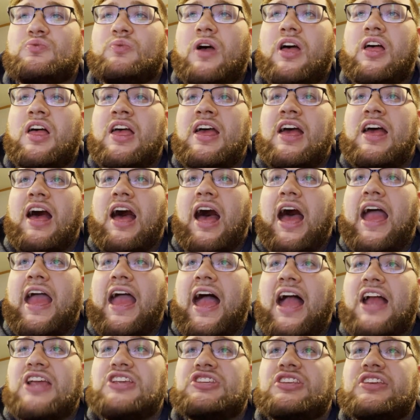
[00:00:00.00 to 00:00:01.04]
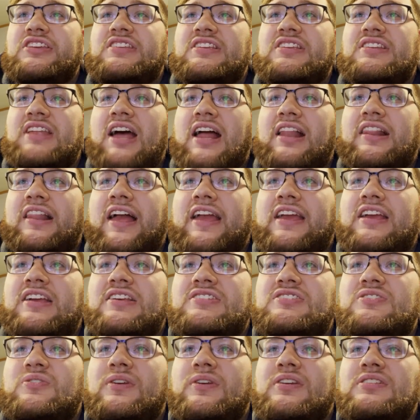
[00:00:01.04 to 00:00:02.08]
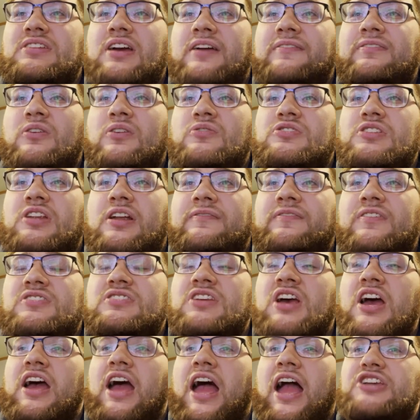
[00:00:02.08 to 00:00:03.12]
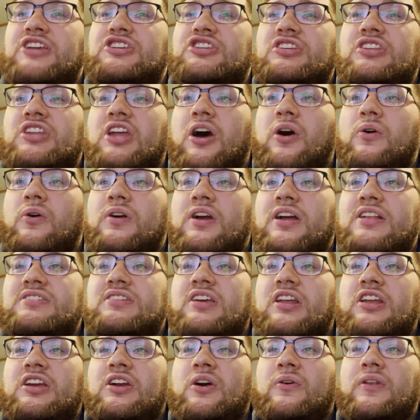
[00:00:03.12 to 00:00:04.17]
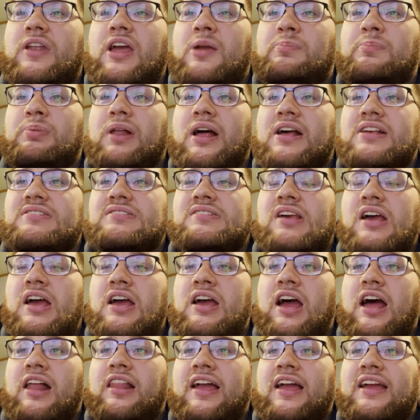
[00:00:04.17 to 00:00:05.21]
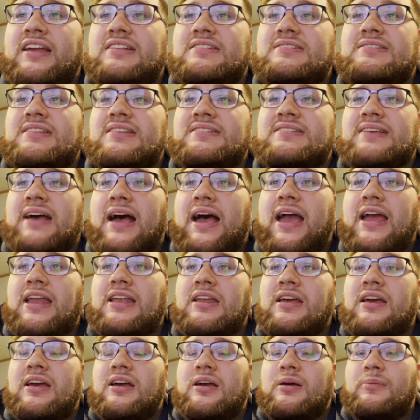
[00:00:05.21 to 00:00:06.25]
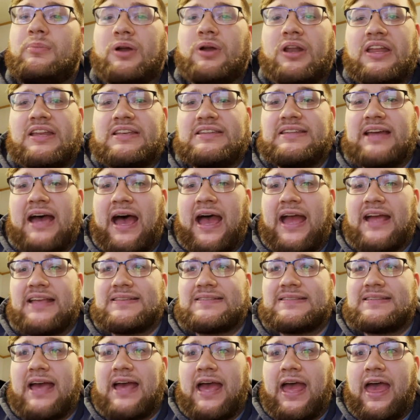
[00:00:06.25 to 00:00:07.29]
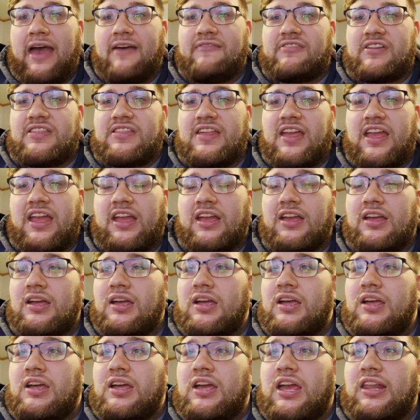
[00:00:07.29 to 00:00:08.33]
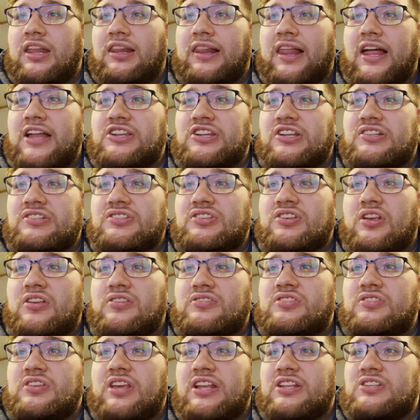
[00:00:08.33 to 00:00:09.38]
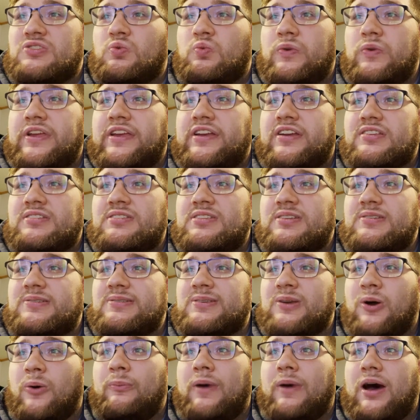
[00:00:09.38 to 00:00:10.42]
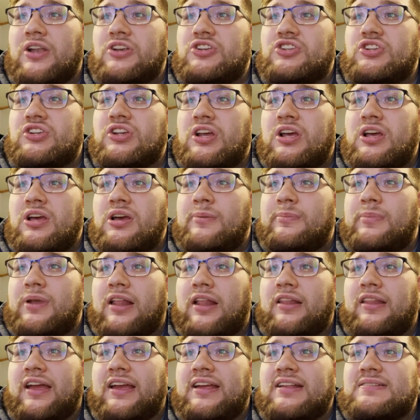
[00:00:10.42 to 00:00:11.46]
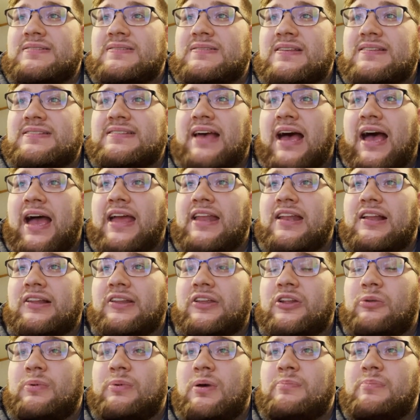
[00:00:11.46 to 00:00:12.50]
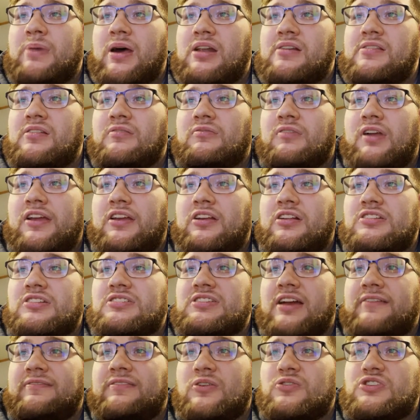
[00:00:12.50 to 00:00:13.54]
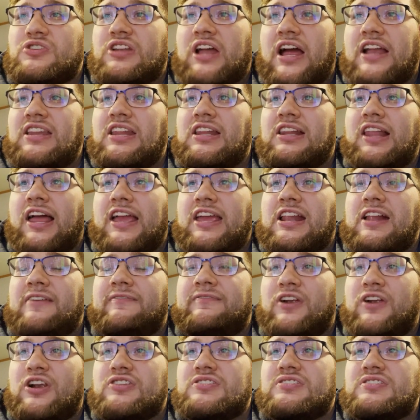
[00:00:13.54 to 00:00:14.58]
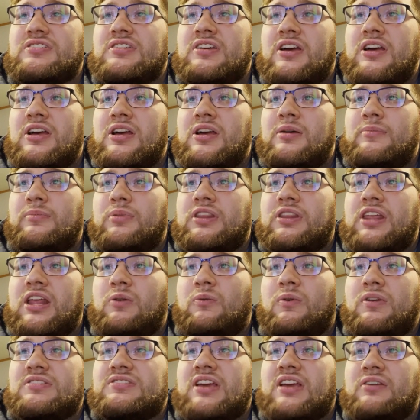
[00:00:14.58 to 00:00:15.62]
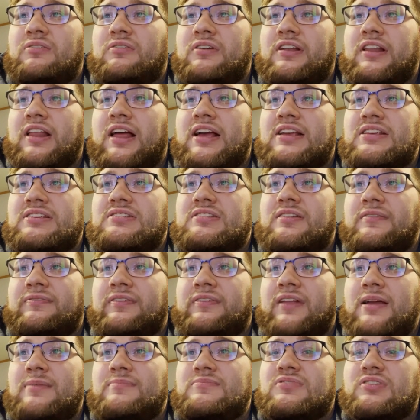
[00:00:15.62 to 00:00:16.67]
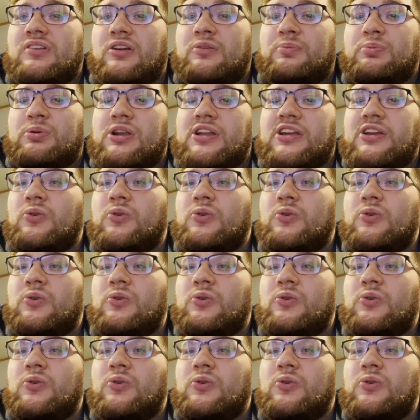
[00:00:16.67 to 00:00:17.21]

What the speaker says: well. I actually did not like Hisuian Typhlosion at first. Actually, no. It's going to go in A+. I like its design, but it dies to everything in Legends. It's weak to so much. But I like its design a little bit better than regular Typhlosion. I didn't like it at first, but then once I realized the flames look pretty